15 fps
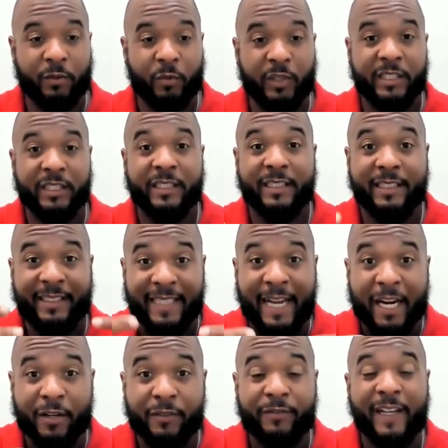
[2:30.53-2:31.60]
which is the
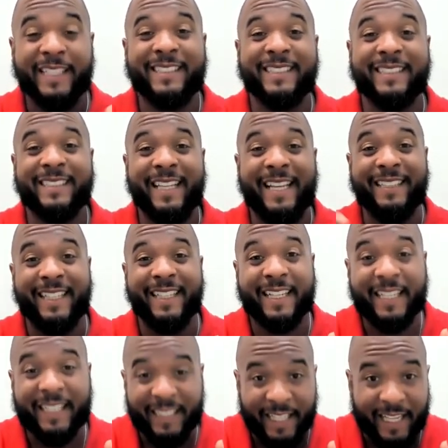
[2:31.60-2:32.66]
sacrifices and the
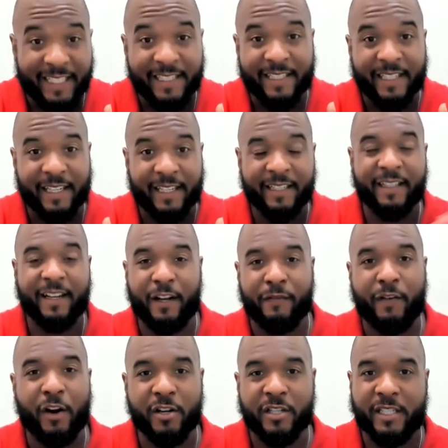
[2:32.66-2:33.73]
cleansing
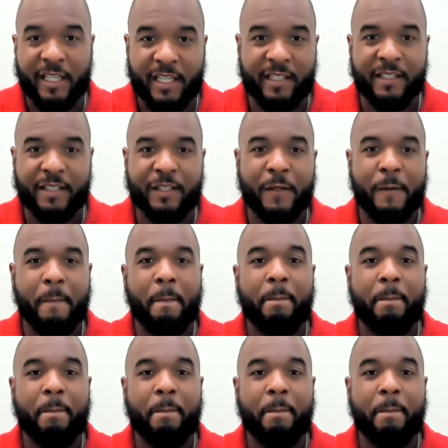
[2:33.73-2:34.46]
of our sins.